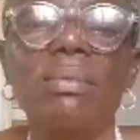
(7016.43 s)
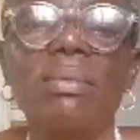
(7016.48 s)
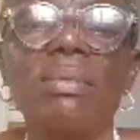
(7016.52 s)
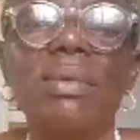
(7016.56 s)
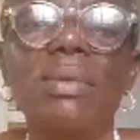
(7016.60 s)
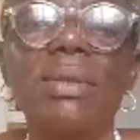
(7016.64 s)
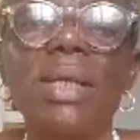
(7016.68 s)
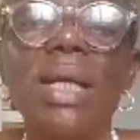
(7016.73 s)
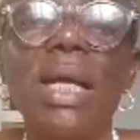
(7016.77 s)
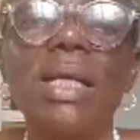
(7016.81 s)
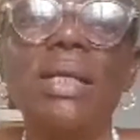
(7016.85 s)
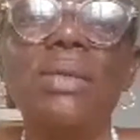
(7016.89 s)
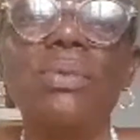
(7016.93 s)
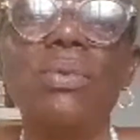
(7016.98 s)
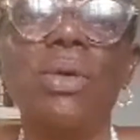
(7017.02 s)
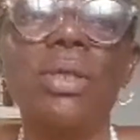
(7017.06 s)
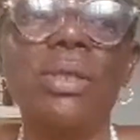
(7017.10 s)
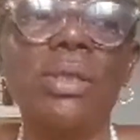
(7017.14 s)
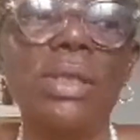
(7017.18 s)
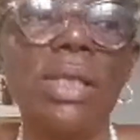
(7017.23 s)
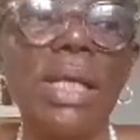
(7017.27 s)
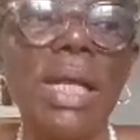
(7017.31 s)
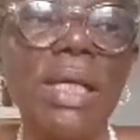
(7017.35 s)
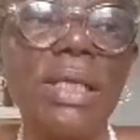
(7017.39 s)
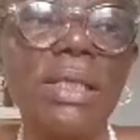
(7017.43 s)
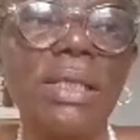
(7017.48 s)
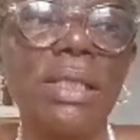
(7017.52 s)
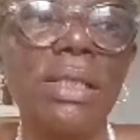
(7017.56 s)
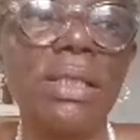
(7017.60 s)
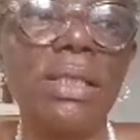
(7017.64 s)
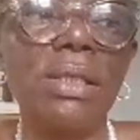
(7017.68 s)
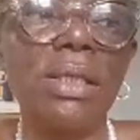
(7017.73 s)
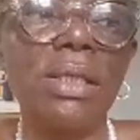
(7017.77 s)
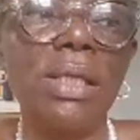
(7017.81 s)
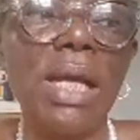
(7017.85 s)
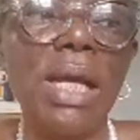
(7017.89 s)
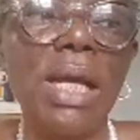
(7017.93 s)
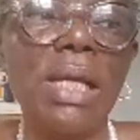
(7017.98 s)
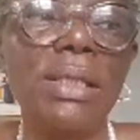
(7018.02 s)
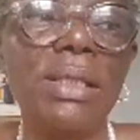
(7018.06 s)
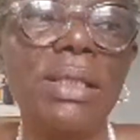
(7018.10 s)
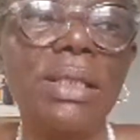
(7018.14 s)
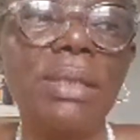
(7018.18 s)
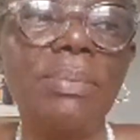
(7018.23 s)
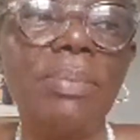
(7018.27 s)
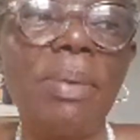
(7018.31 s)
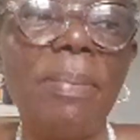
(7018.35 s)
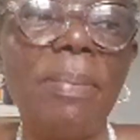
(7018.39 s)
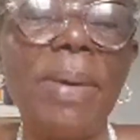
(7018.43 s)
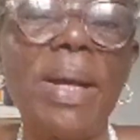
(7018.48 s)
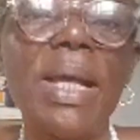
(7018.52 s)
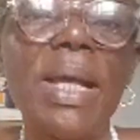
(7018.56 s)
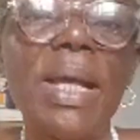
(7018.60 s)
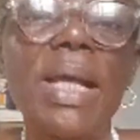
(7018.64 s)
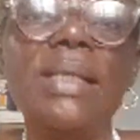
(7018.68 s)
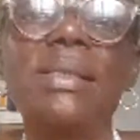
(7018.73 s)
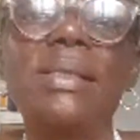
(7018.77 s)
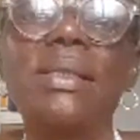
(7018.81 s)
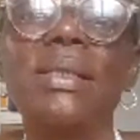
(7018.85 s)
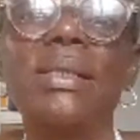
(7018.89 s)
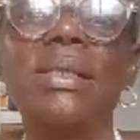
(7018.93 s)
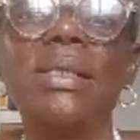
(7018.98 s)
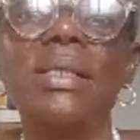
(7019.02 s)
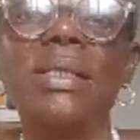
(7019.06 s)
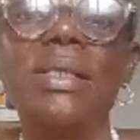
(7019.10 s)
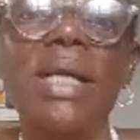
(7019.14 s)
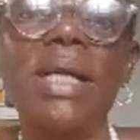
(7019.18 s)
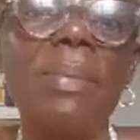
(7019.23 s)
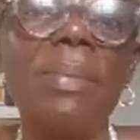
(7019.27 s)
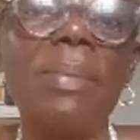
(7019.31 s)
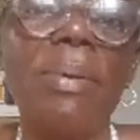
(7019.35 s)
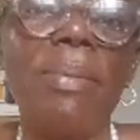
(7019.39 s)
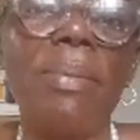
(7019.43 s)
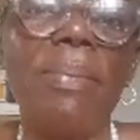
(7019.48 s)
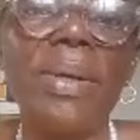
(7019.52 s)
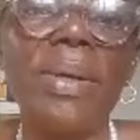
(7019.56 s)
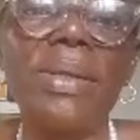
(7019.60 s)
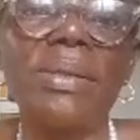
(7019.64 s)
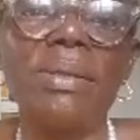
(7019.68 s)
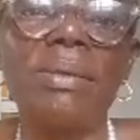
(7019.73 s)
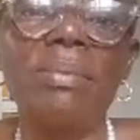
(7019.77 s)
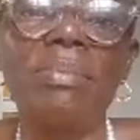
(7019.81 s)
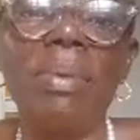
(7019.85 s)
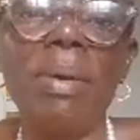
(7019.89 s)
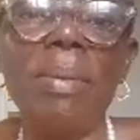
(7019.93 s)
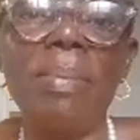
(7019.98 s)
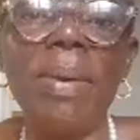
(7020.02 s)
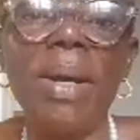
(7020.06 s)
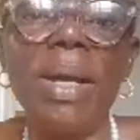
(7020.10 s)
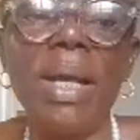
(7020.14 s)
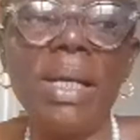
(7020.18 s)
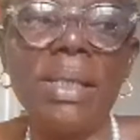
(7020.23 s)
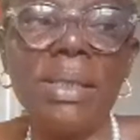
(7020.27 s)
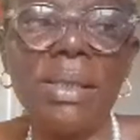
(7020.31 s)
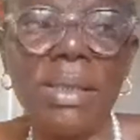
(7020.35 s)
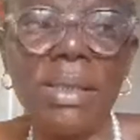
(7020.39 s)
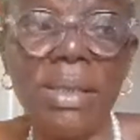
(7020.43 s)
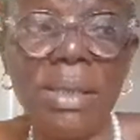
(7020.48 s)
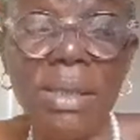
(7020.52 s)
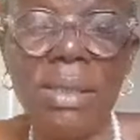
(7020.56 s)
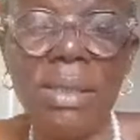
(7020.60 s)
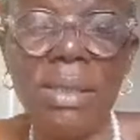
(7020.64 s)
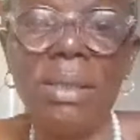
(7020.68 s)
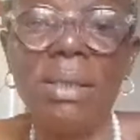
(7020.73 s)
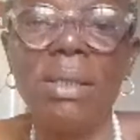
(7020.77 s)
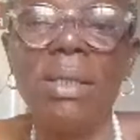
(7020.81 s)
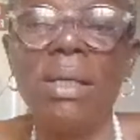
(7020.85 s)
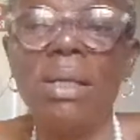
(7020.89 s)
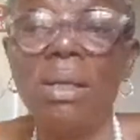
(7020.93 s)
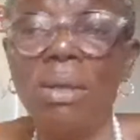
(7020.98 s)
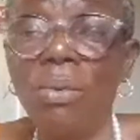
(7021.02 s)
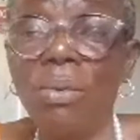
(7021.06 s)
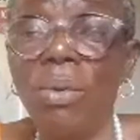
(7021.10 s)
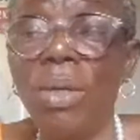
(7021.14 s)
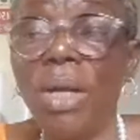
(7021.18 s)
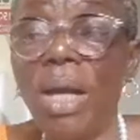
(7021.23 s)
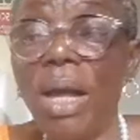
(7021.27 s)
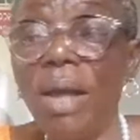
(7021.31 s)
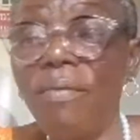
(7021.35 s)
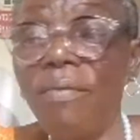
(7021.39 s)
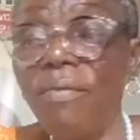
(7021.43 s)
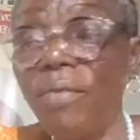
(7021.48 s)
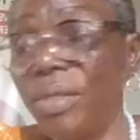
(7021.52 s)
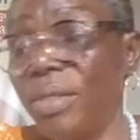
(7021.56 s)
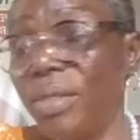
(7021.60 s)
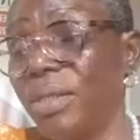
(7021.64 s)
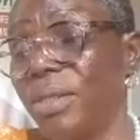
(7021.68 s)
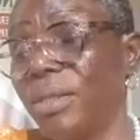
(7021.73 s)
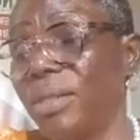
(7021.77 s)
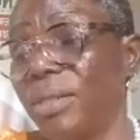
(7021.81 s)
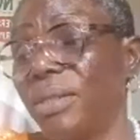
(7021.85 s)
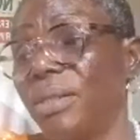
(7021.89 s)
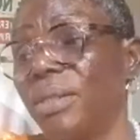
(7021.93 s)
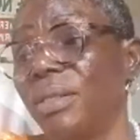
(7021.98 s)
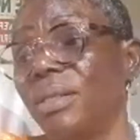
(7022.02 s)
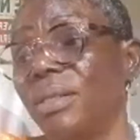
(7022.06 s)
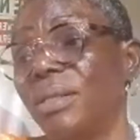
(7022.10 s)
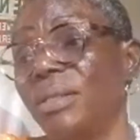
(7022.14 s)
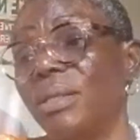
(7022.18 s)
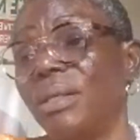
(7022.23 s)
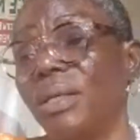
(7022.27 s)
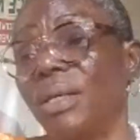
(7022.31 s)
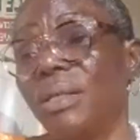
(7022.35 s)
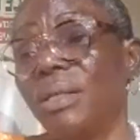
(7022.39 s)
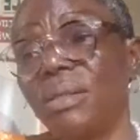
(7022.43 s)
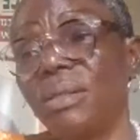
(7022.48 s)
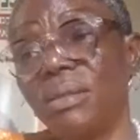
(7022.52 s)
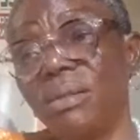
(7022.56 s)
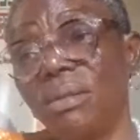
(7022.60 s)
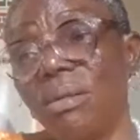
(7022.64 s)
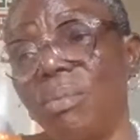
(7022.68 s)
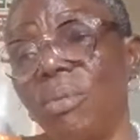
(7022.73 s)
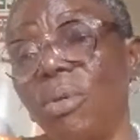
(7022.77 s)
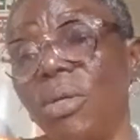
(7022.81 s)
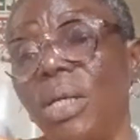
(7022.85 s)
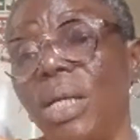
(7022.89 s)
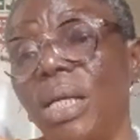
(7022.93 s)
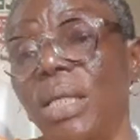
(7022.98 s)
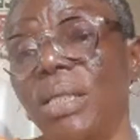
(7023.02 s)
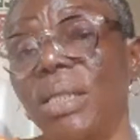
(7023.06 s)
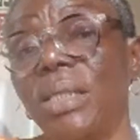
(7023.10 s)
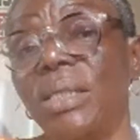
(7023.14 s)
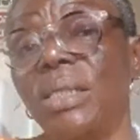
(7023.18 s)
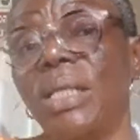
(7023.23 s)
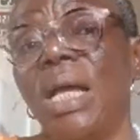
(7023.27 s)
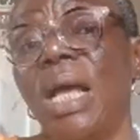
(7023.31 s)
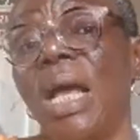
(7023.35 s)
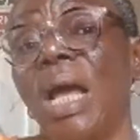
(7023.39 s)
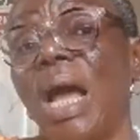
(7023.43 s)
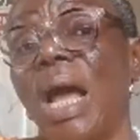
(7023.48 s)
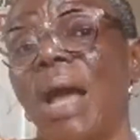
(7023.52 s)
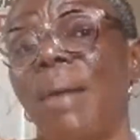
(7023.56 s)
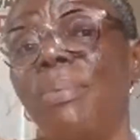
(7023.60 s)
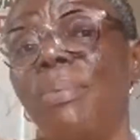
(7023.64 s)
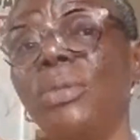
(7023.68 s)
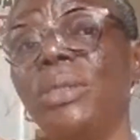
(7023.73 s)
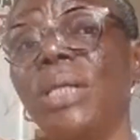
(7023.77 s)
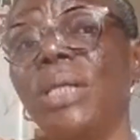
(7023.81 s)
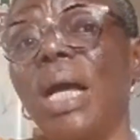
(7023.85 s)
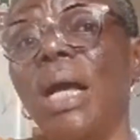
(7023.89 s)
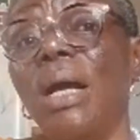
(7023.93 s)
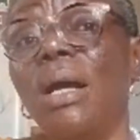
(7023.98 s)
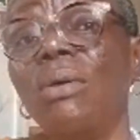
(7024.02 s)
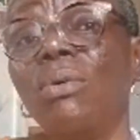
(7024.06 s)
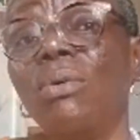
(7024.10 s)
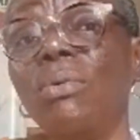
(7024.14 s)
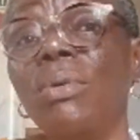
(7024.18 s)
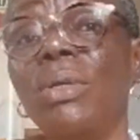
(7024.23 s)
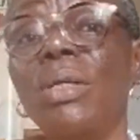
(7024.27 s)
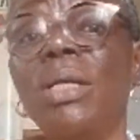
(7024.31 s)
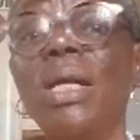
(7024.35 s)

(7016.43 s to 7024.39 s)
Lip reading: that the ones like the papaya seed, the dry papaya seed, we have it. Some other things. Abuja, they